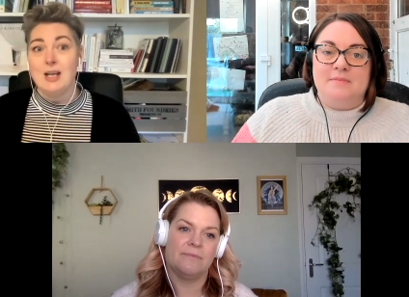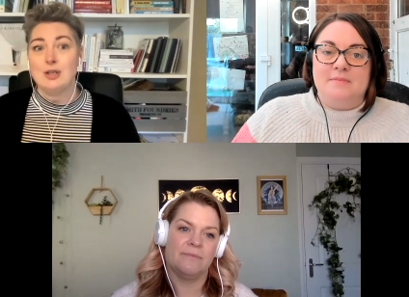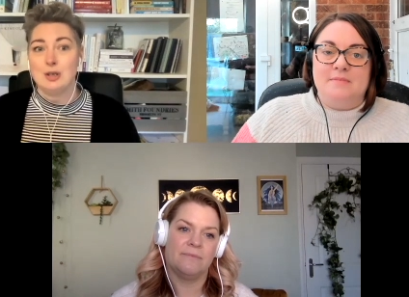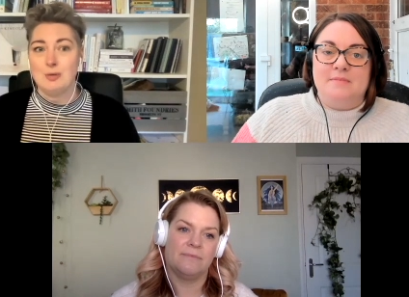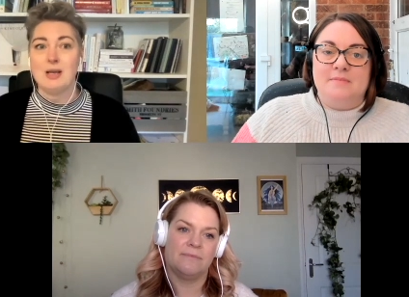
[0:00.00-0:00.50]

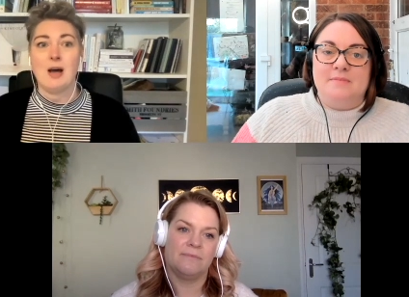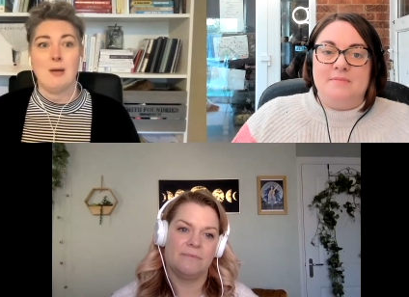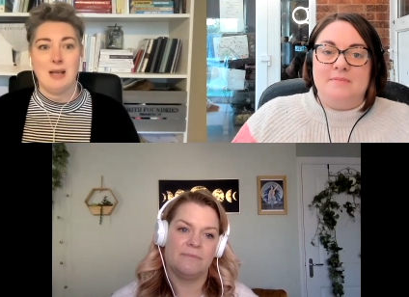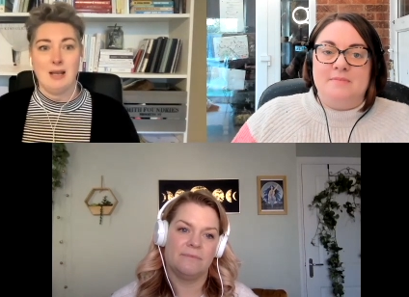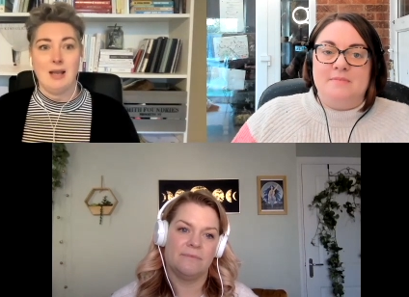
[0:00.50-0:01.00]
Speaker 1: to be
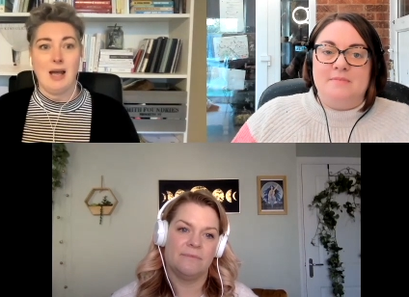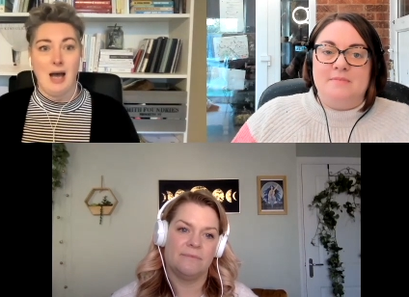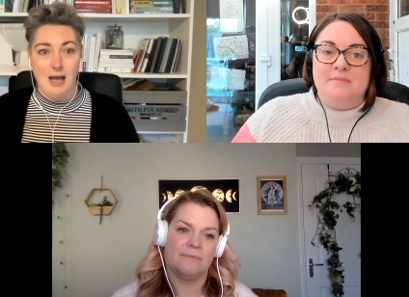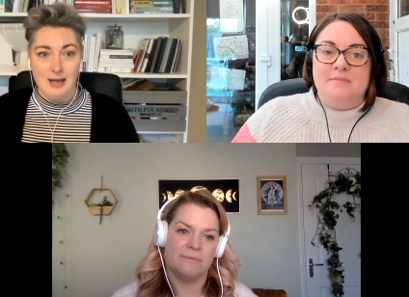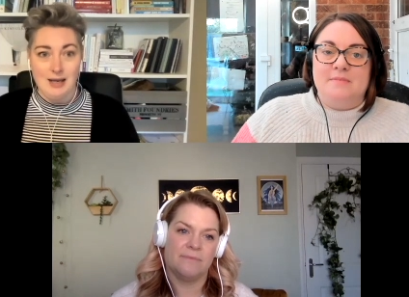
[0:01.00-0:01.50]
coming
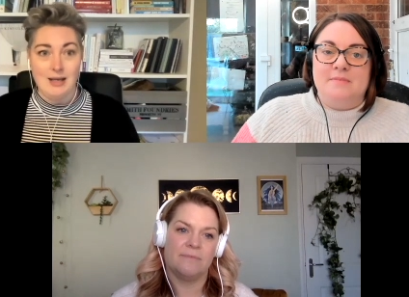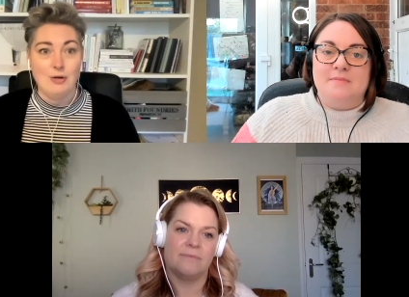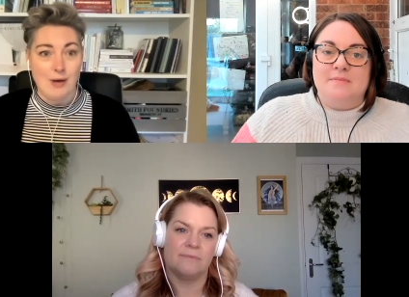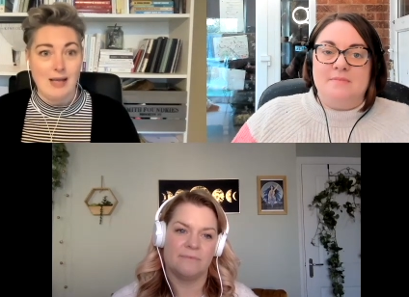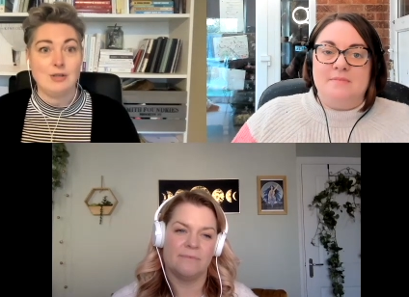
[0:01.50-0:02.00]
eh, you
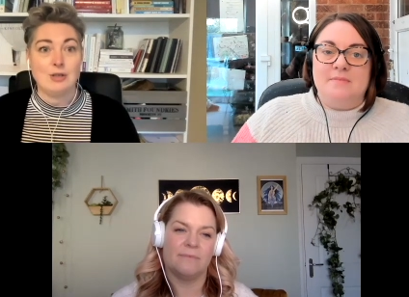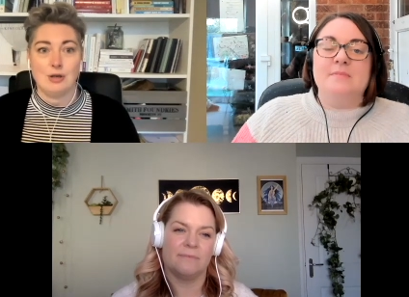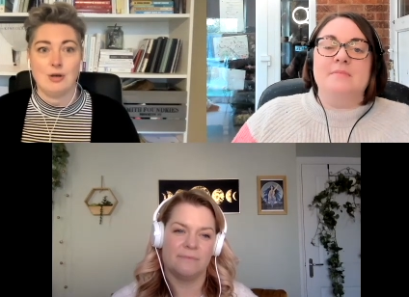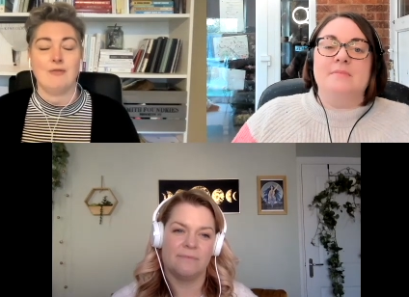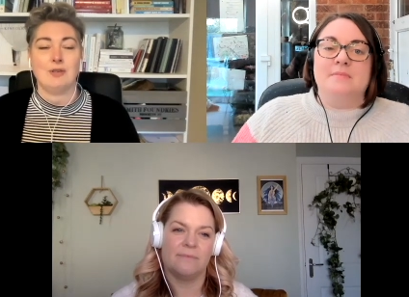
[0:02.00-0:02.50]
know into
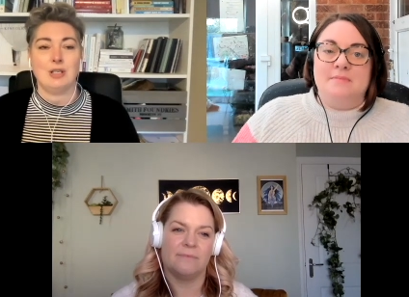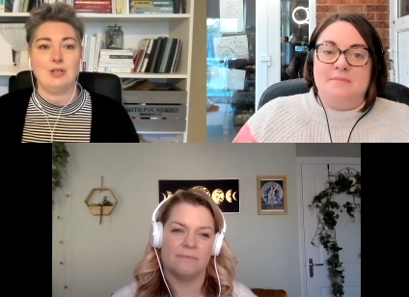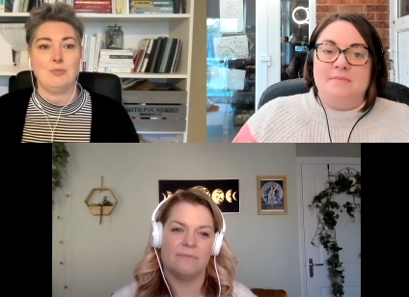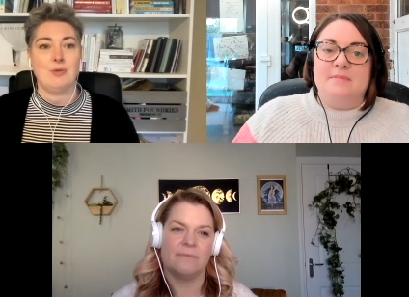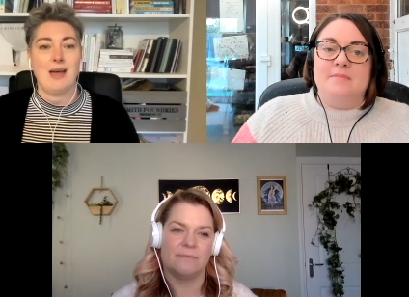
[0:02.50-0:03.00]
the
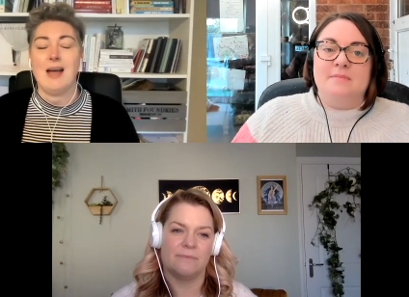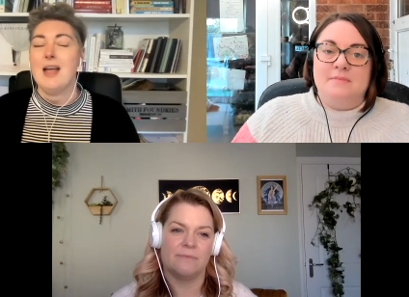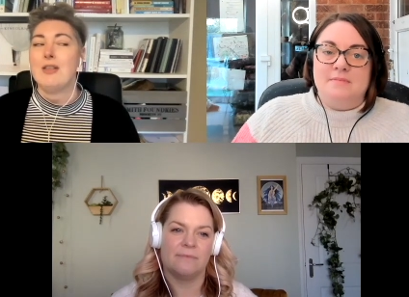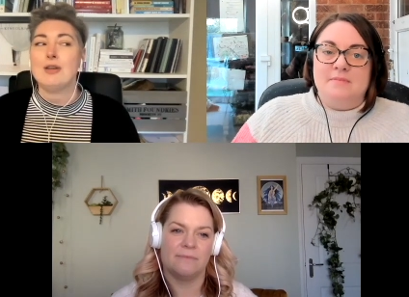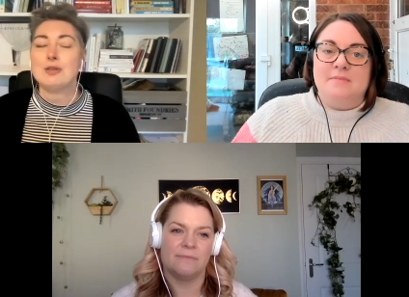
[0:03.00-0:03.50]
conversation with that
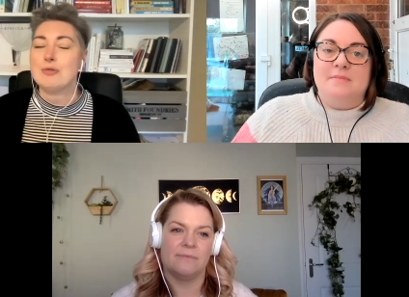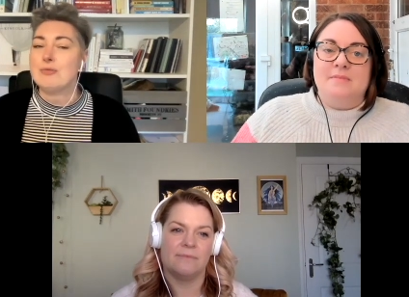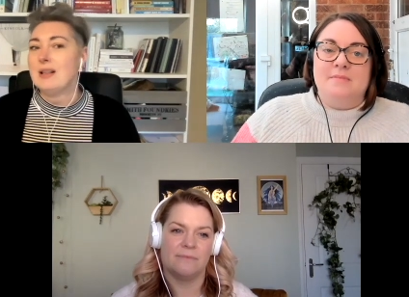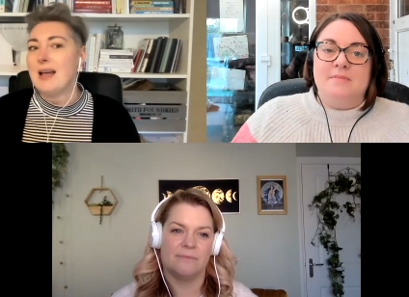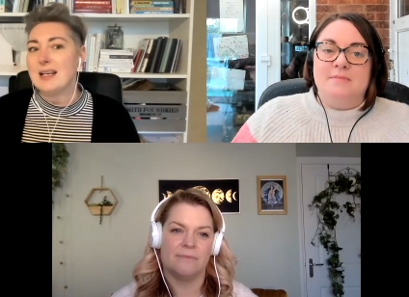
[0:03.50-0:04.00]
there's a
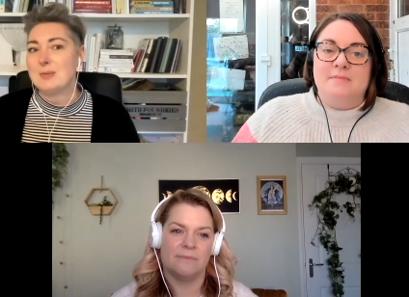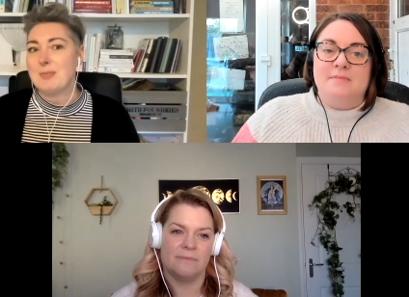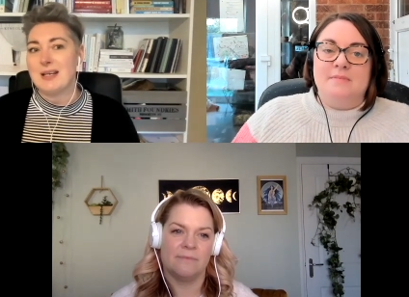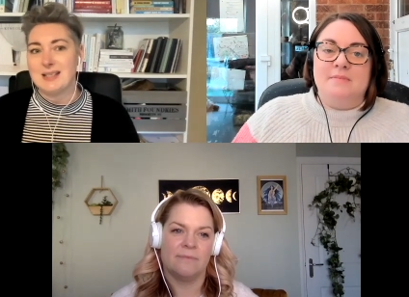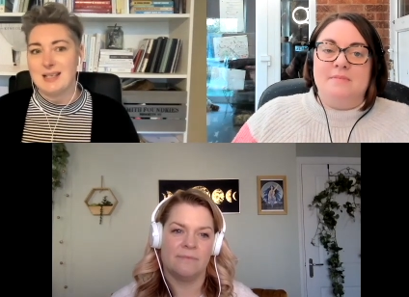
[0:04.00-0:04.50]
real
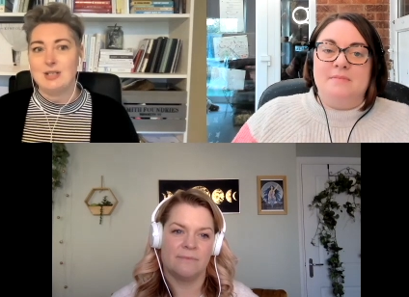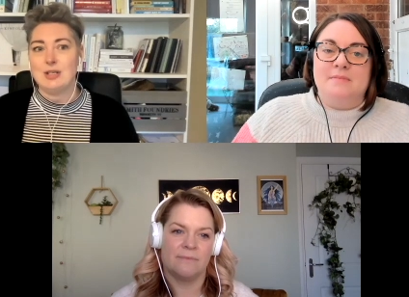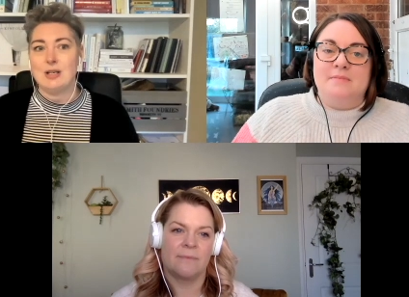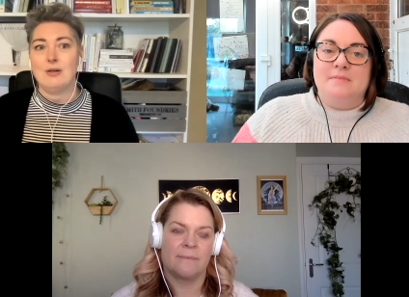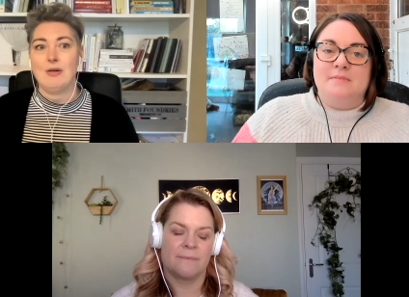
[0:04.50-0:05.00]

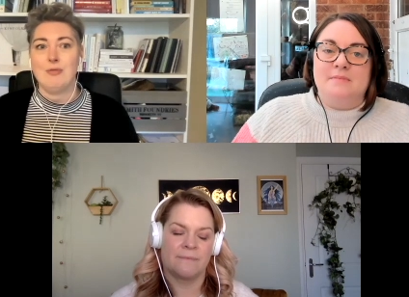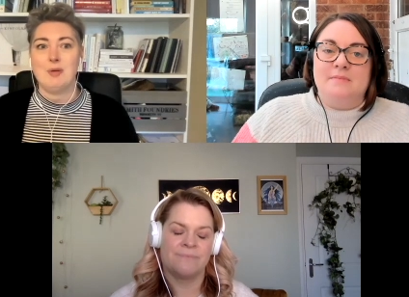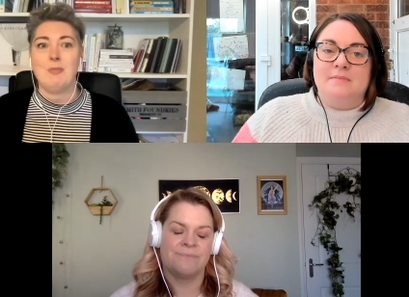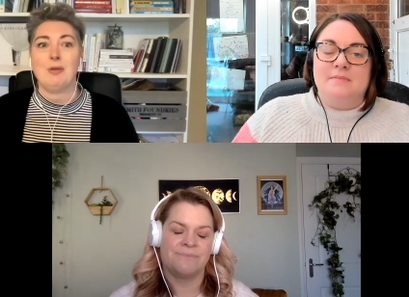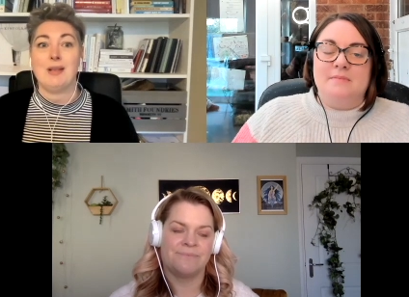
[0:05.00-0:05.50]
expectation of
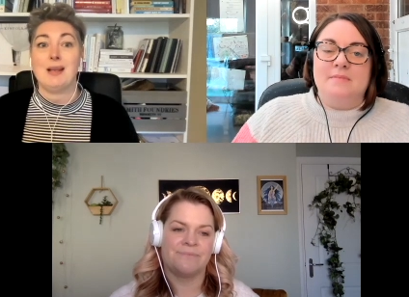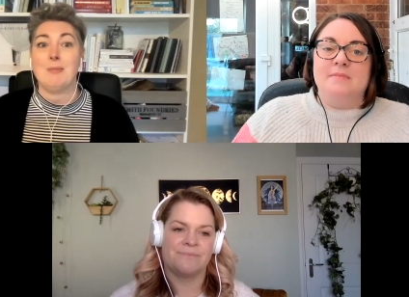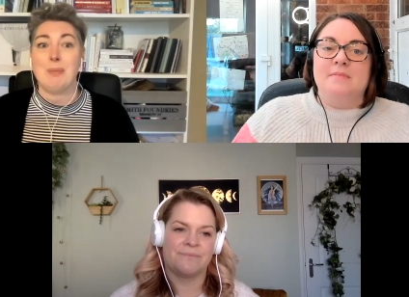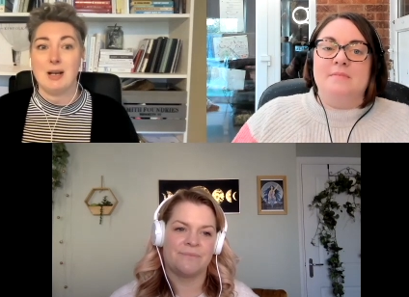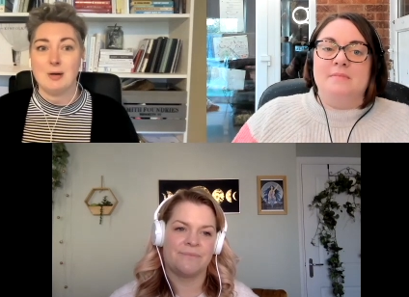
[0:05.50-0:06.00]
people
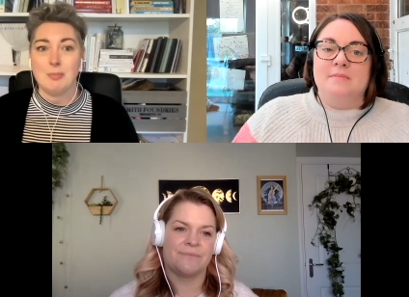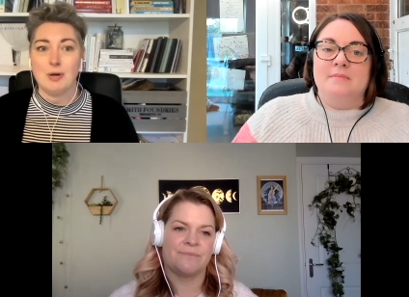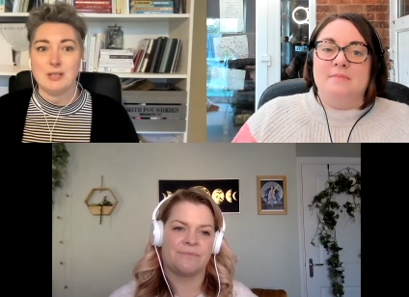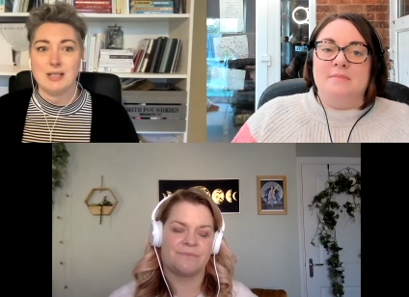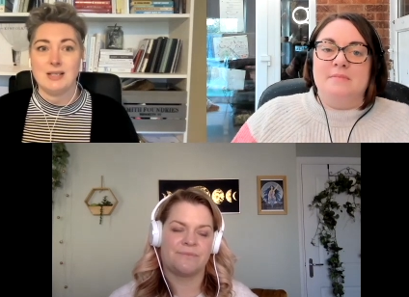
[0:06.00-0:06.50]
in bigger
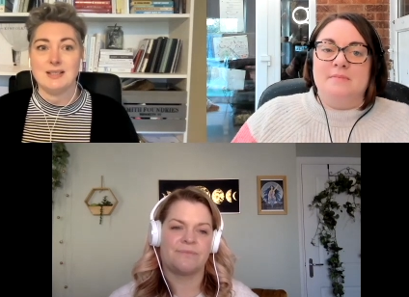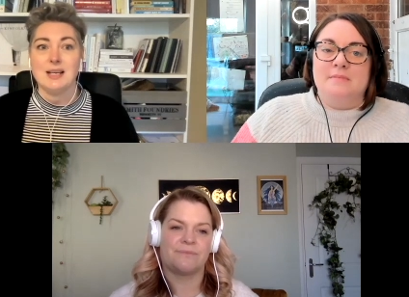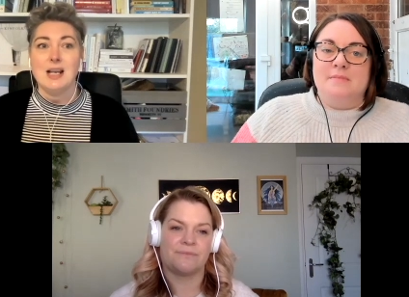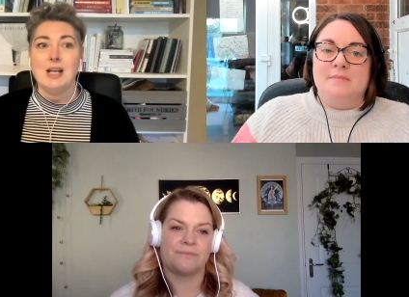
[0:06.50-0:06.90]
bodies